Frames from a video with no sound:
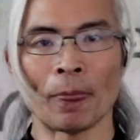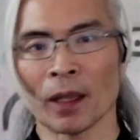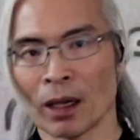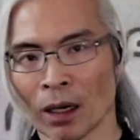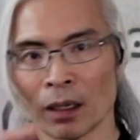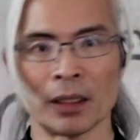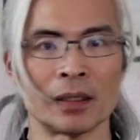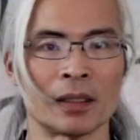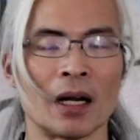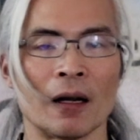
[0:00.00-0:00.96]
guard
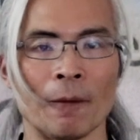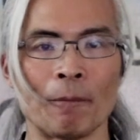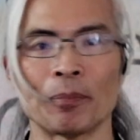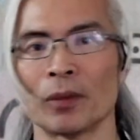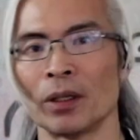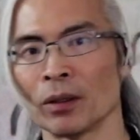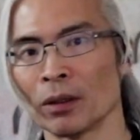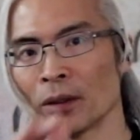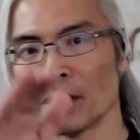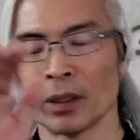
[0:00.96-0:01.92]
is down,
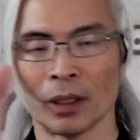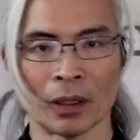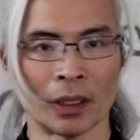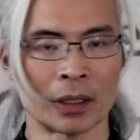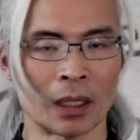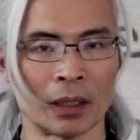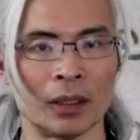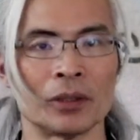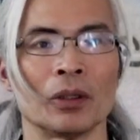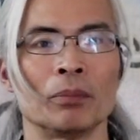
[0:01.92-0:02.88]
the target
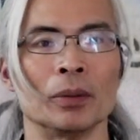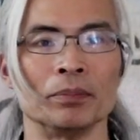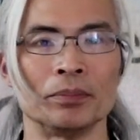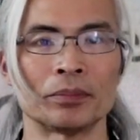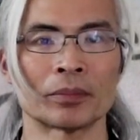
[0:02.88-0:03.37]
is open,